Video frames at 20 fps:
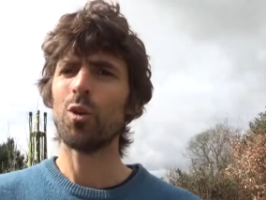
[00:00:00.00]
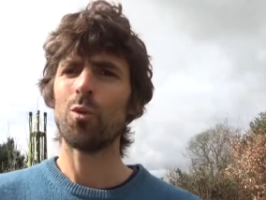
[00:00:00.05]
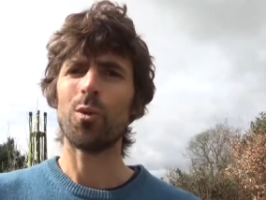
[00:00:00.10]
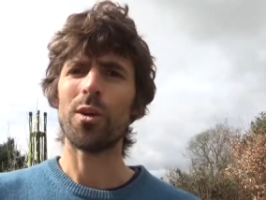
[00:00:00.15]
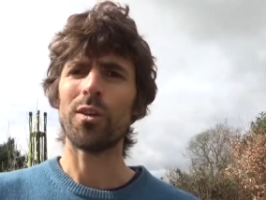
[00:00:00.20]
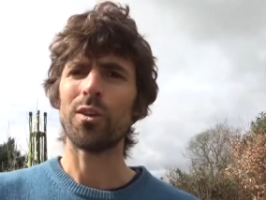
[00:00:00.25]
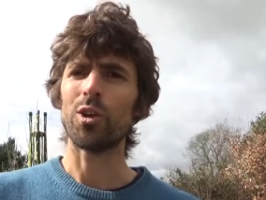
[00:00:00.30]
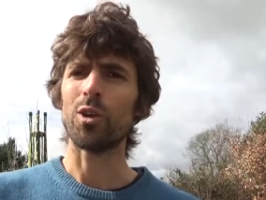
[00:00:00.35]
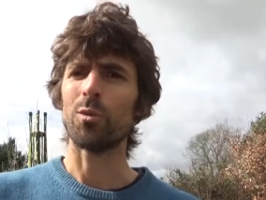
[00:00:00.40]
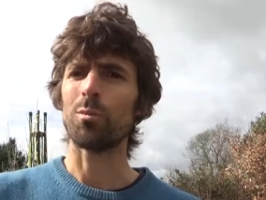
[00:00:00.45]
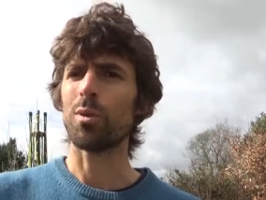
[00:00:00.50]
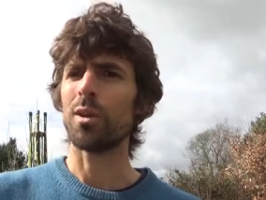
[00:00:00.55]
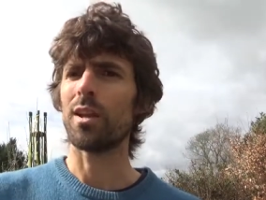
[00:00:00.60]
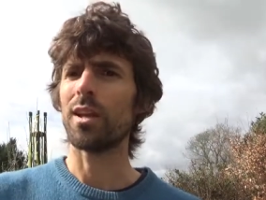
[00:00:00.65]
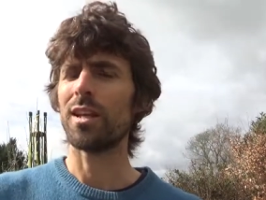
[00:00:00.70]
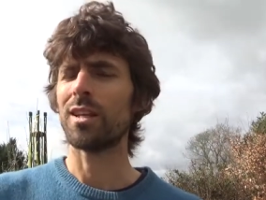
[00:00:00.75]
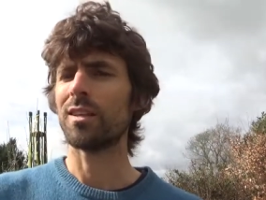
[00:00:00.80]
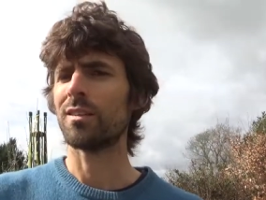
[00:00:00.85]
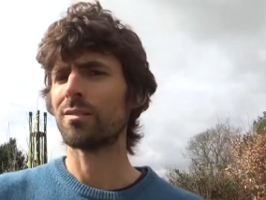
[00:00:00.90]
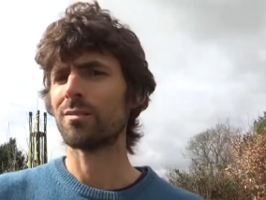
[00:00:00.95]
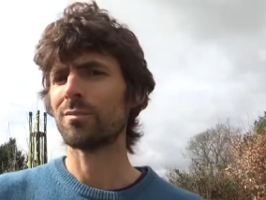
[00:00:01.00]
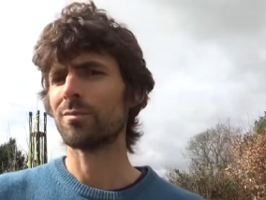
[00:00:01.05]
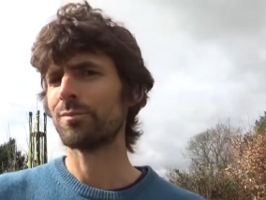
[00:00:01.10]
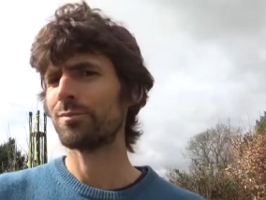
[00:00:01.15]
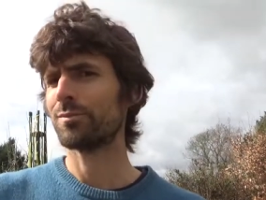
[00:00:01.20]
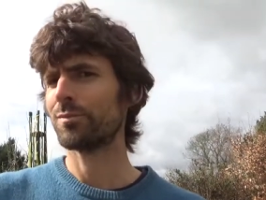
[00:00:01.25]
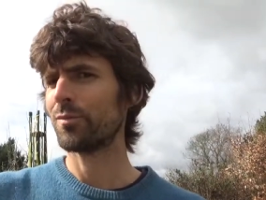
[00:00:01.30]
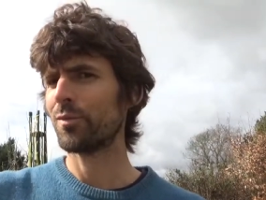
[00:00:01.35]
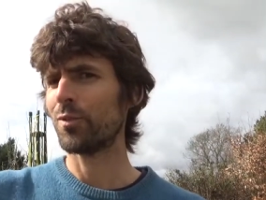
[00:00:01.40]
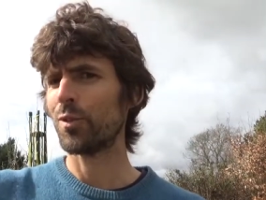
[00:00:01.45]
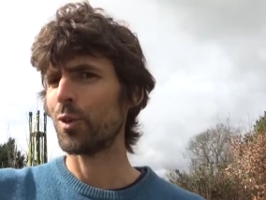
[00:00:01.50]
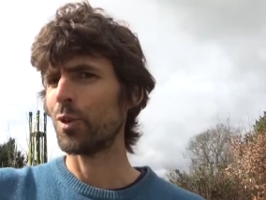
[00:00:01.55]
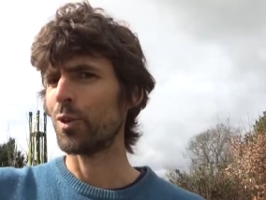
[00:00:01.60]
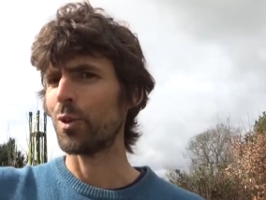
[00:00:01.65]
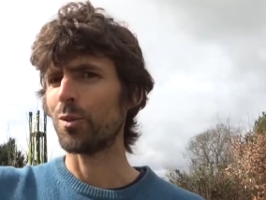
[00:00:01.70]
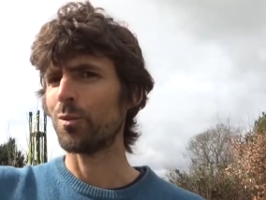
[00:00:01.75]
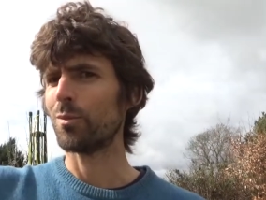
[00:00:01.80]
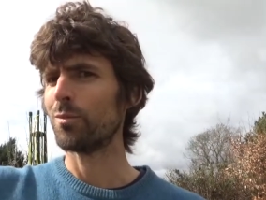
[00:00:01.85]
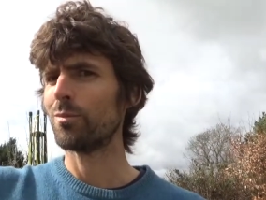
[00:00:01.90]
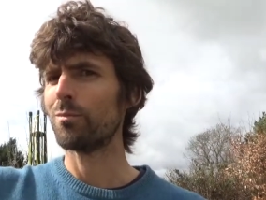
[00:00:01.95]
whether you're playing
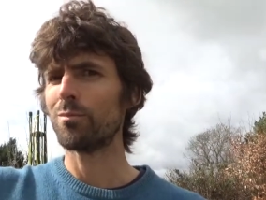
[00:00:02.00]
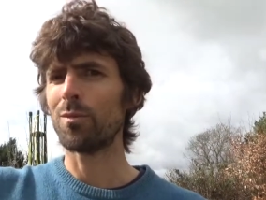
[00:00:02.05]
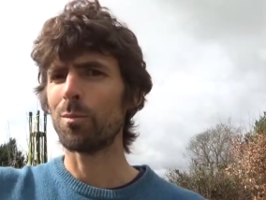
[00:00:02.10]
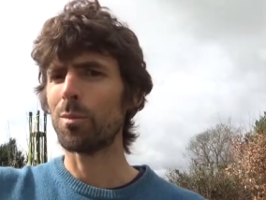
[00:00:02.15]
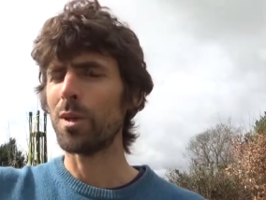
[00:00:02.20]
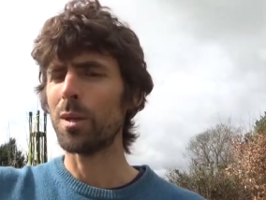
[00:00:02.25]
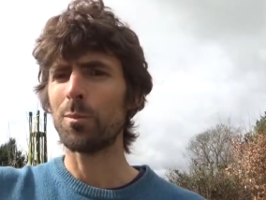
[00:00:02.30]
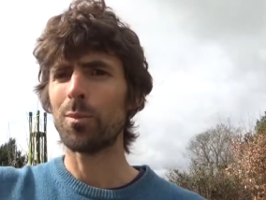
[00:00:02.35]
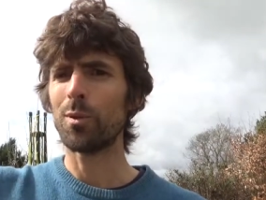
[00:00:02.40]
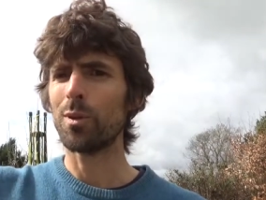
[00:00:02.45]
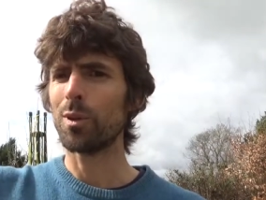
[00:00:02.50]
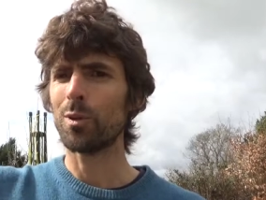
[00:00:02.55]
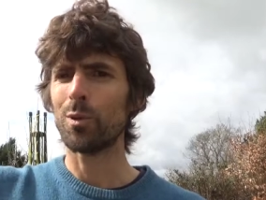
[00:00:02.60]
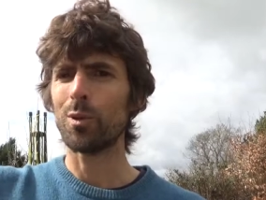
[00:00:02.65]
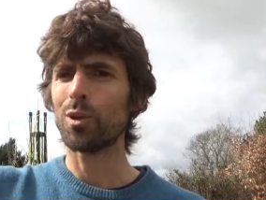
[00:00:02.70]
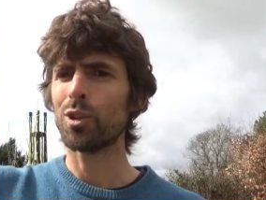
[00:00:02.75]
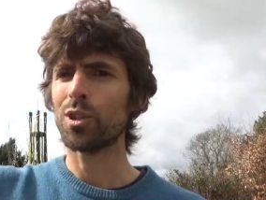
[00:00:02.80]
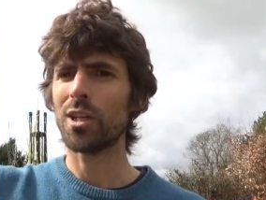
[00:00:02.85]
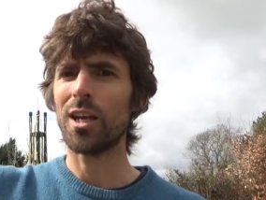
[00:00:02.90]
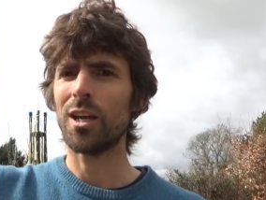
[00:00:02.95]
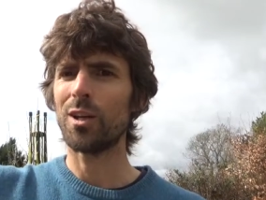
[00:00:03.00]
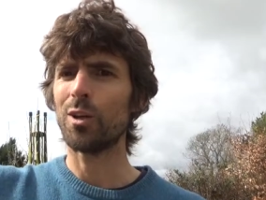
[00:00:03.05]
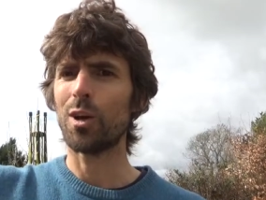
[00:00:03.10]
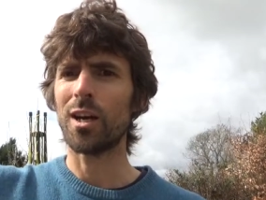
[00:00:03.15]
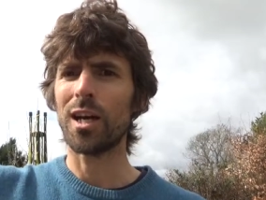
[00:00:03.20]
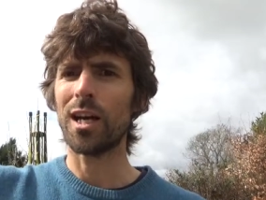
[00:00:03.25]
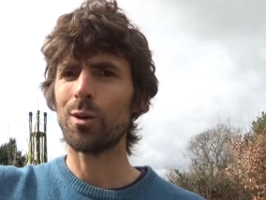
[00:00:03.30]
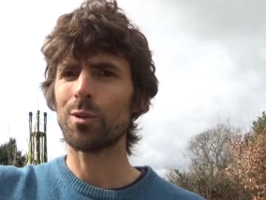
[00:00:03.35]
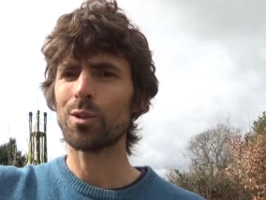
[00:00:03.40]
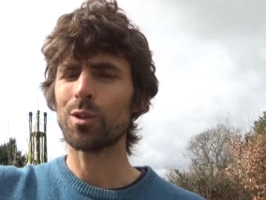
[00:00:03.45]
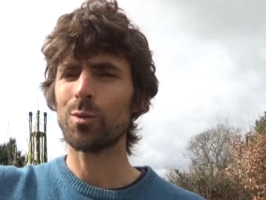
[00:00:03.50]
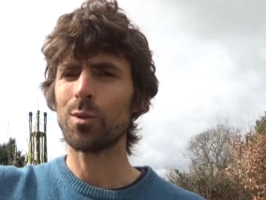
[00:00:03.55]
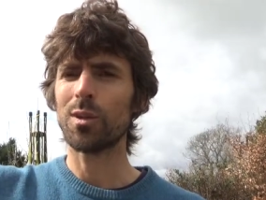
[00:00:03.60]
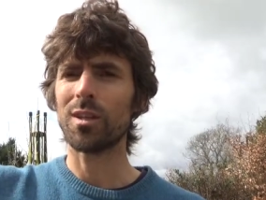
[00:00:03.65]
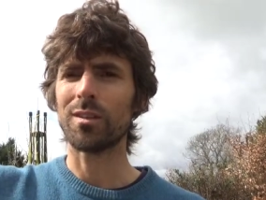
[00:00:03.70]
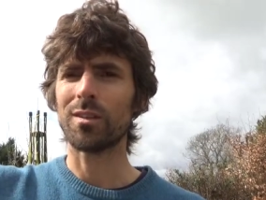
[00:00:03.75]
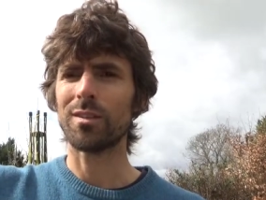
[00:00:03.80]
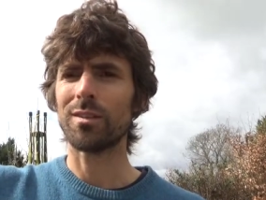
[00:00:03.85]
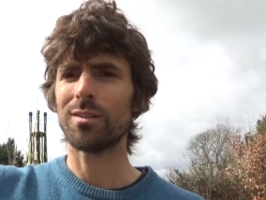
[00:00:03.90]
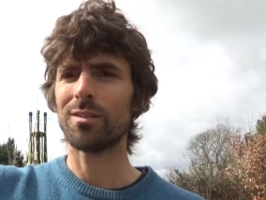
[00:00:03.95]
for people who you share your house
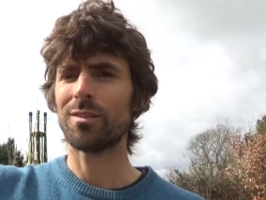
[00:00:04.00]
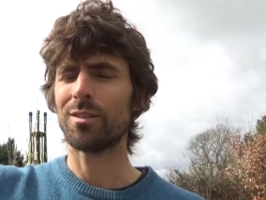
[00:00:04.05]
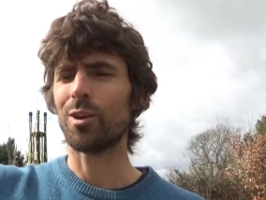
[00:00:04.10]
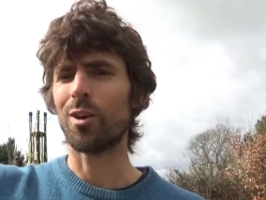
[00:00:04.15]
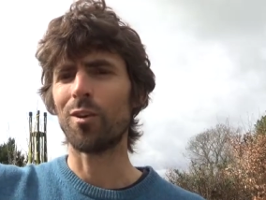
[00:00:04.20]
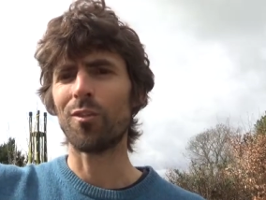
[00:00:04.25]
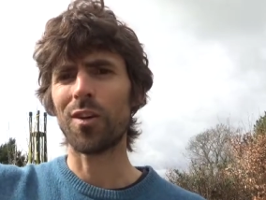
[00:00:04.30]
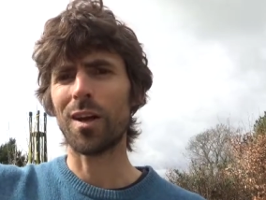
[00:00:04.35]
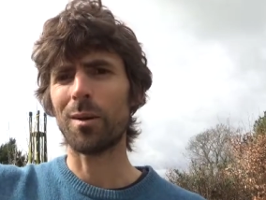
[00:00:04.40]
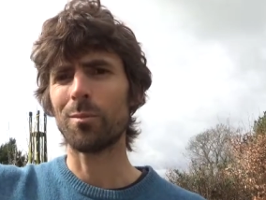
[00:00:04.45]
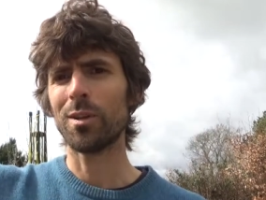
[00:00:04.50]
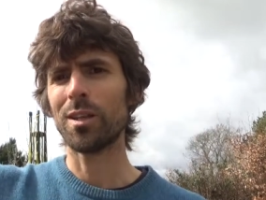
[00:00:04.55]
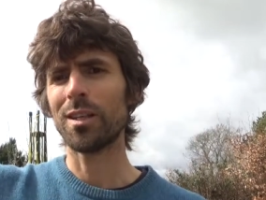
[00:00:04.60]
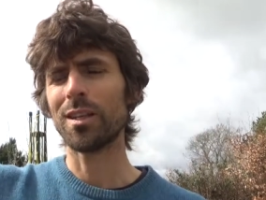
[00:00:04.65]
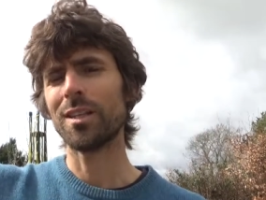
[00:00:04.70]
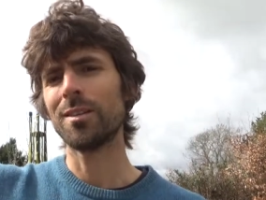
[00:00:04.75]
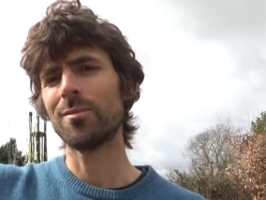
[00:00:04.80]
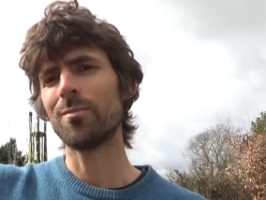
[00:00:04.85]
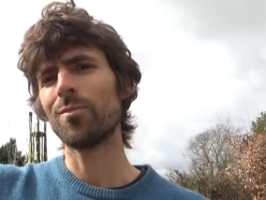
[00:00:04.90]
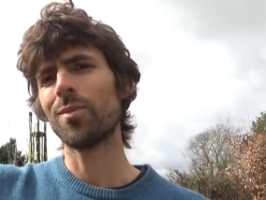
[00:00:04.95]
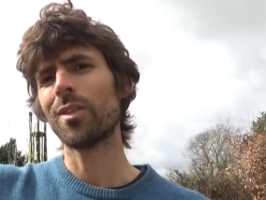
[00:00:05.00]
with, your family,